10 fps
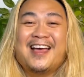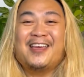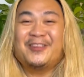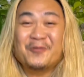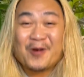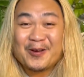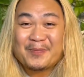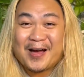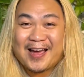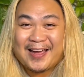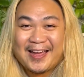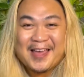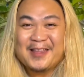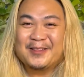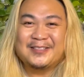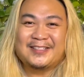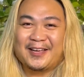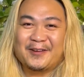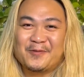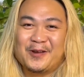You want to buy the
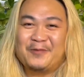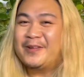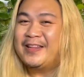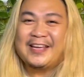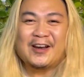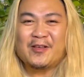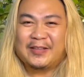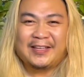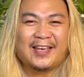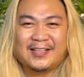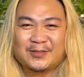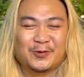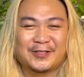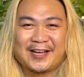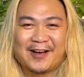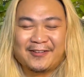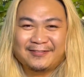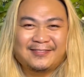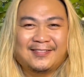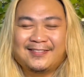second one when they get all the kinks worked out.
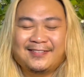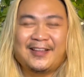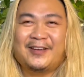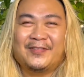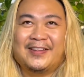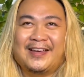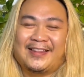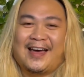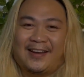Think of it like that.